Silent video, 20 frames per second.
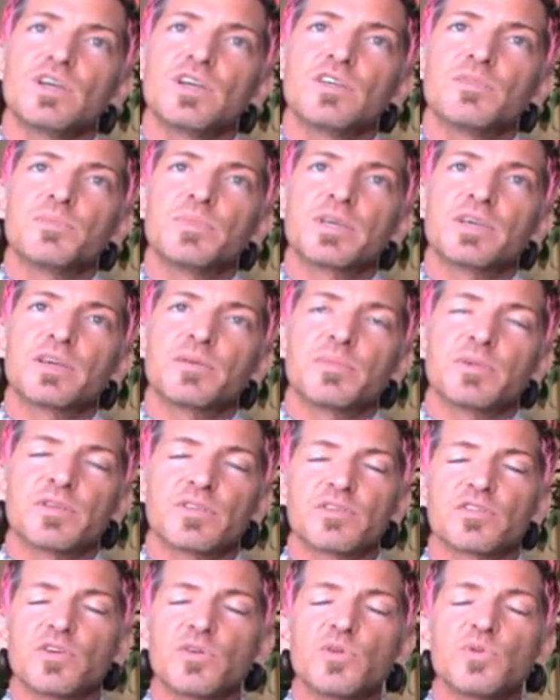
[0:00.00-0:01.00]
It can be
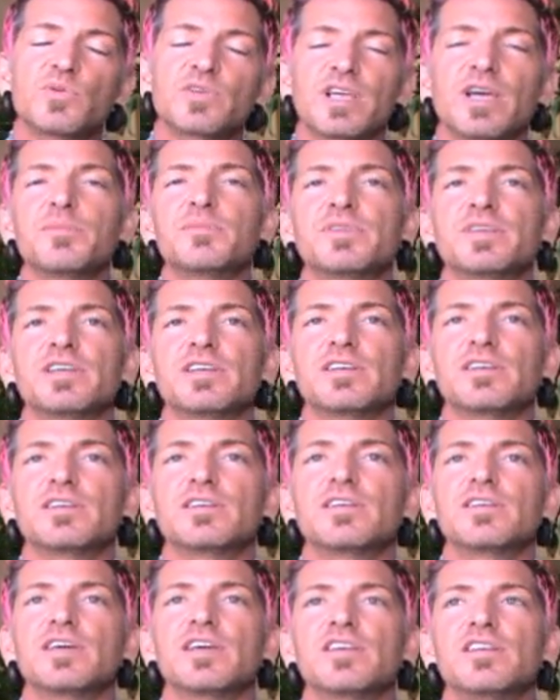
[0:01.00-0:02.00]
so tempting,
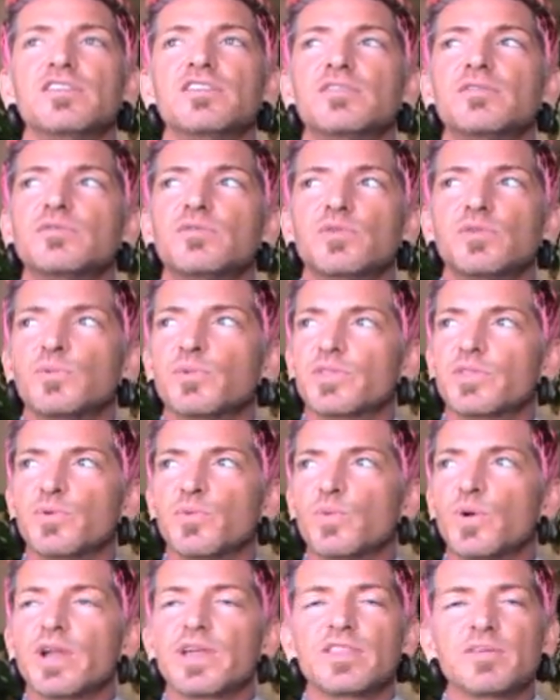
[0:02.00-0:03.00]
and with the
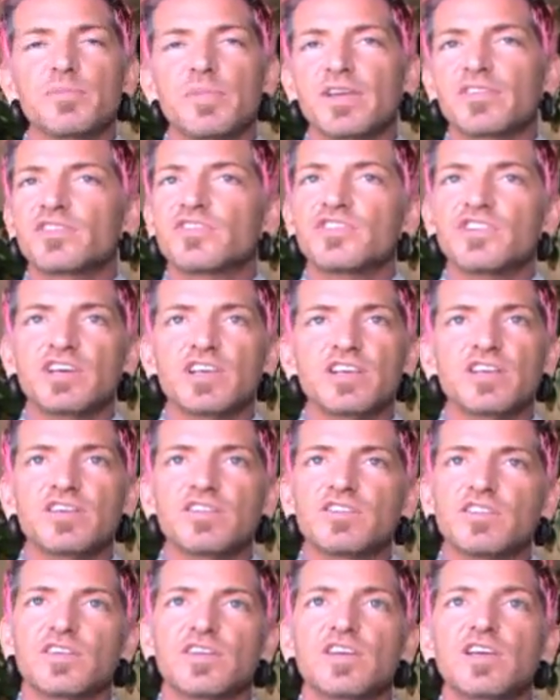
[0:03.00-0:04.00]
way the messaging
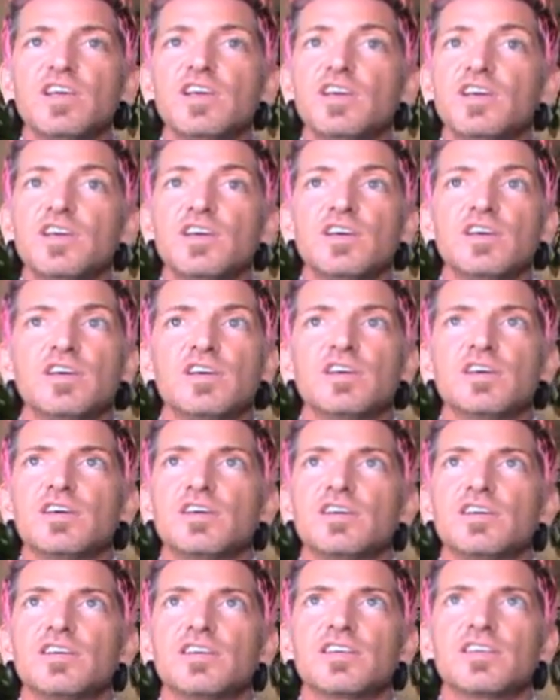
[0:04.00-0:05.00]
is, and
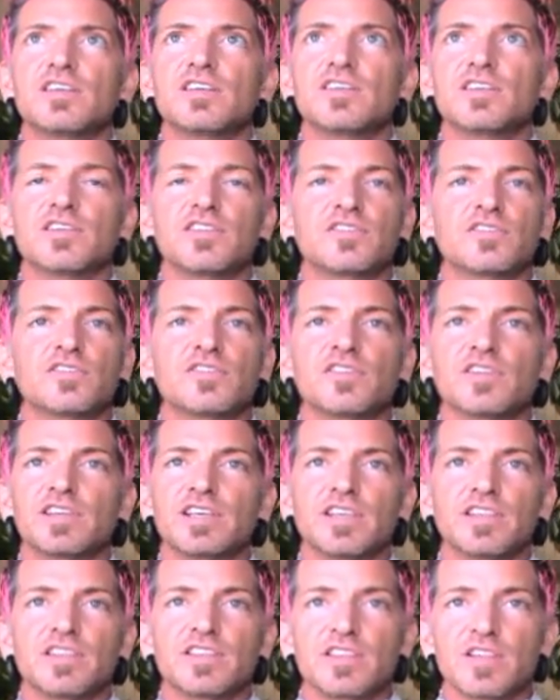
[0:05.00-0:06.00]

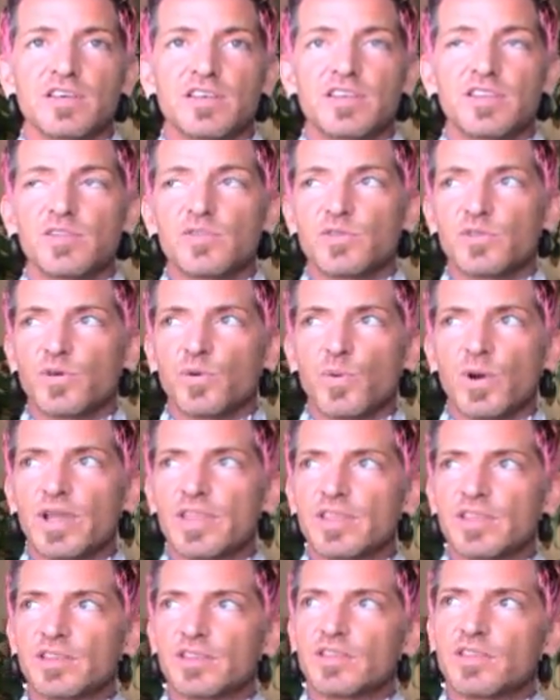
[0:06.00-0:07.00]
certainly then the
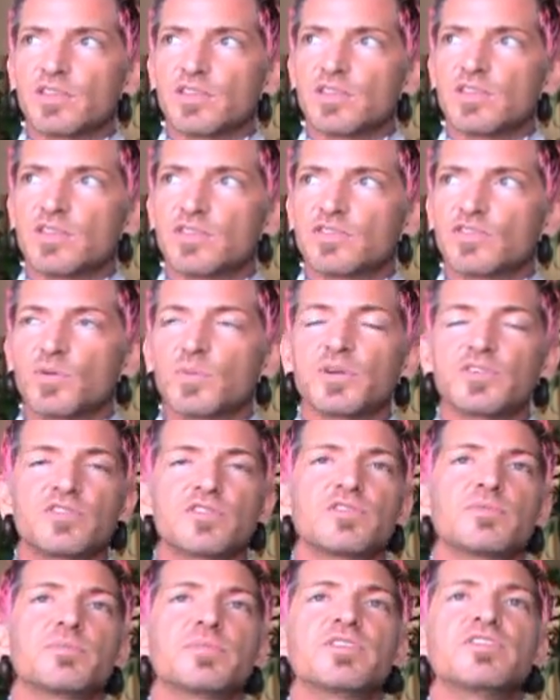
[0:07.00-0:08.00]
way that so
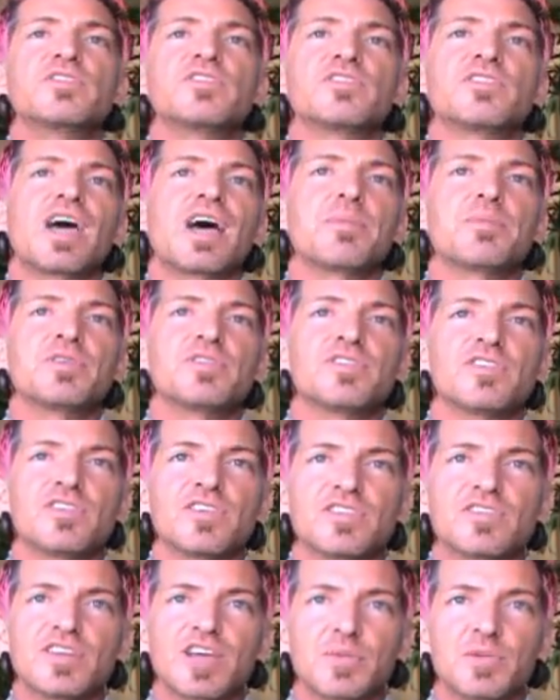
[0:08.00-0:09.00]
much business happens in
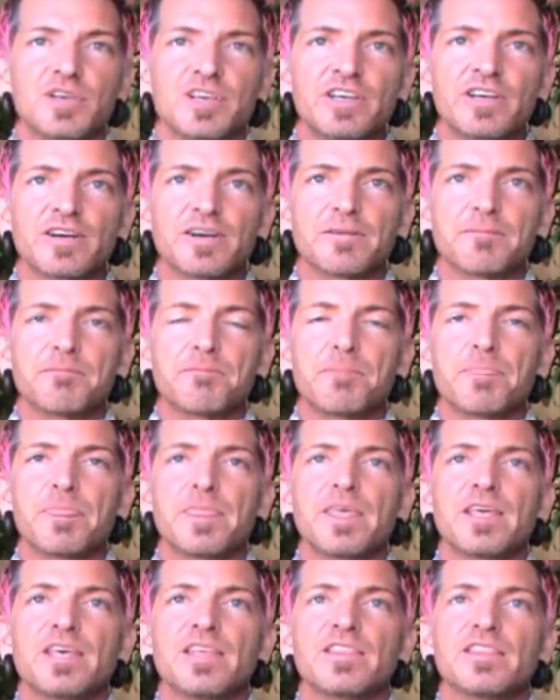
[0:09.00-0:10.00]
this time of year,
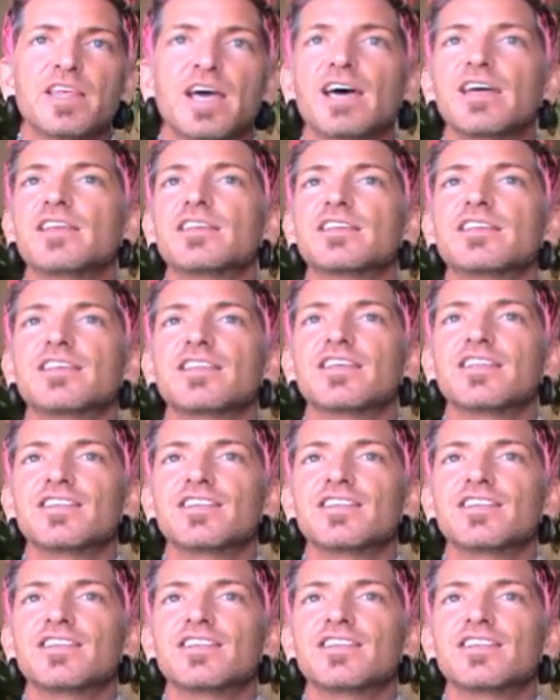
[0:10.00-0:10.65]
that